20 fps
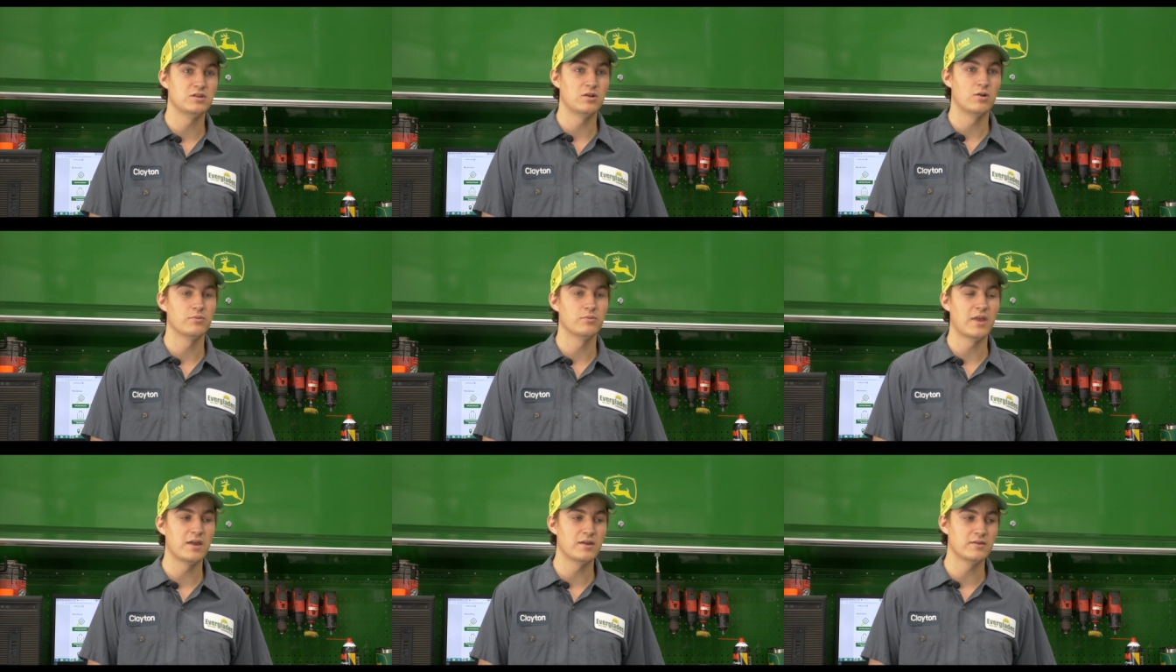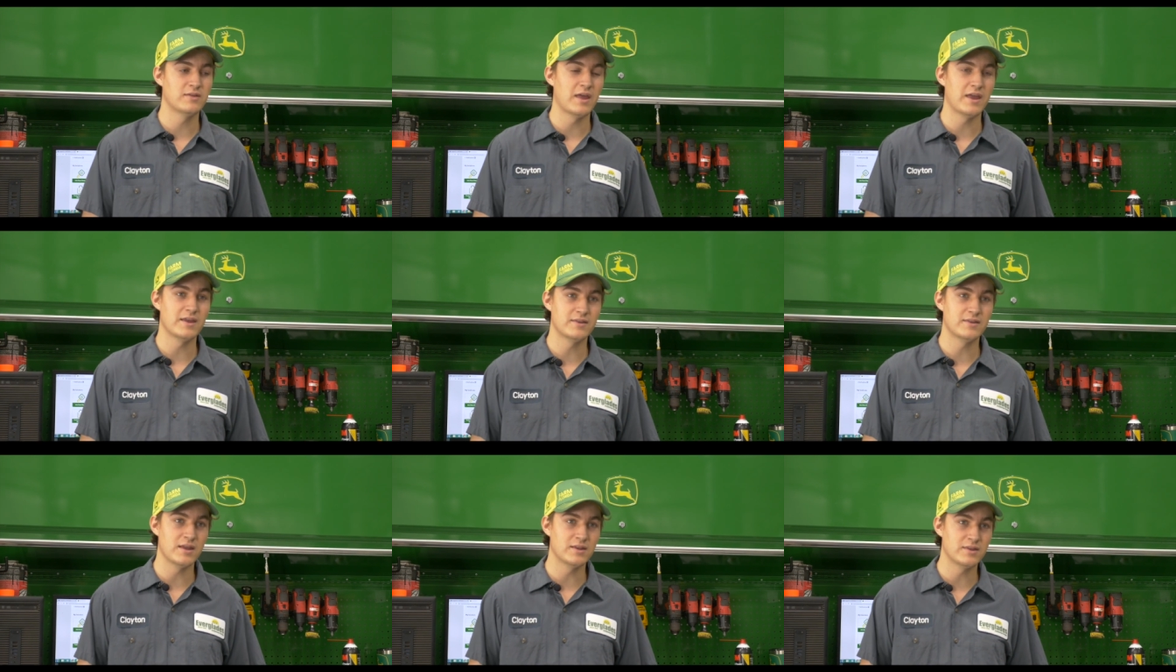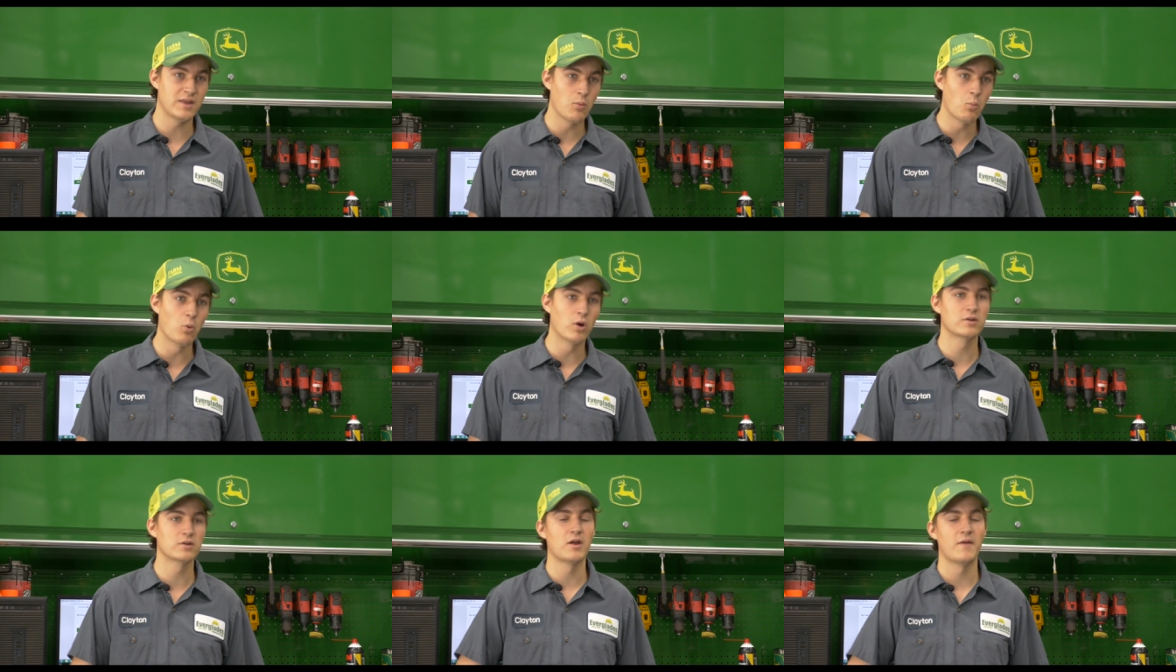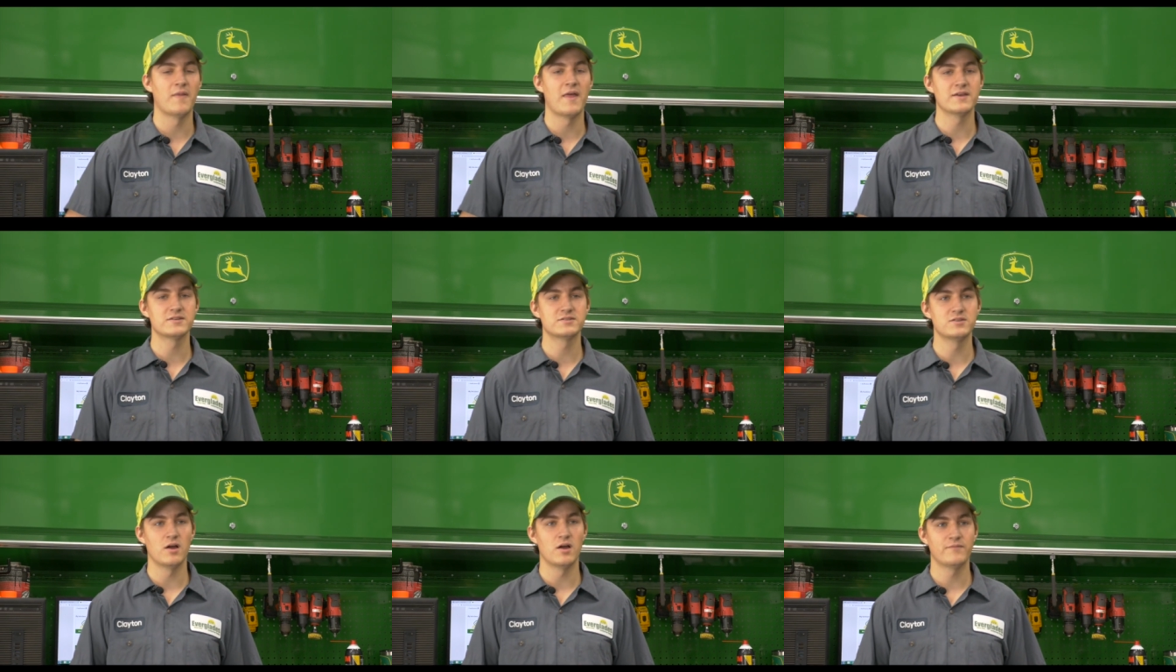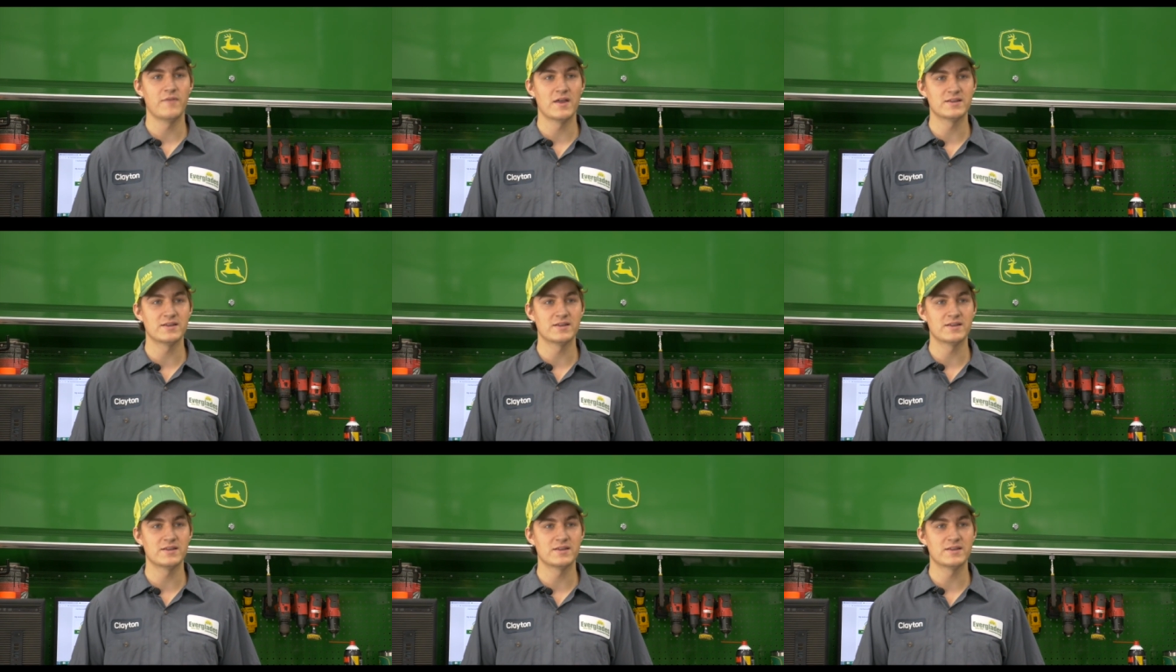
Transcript: You know, they worked on that stuff.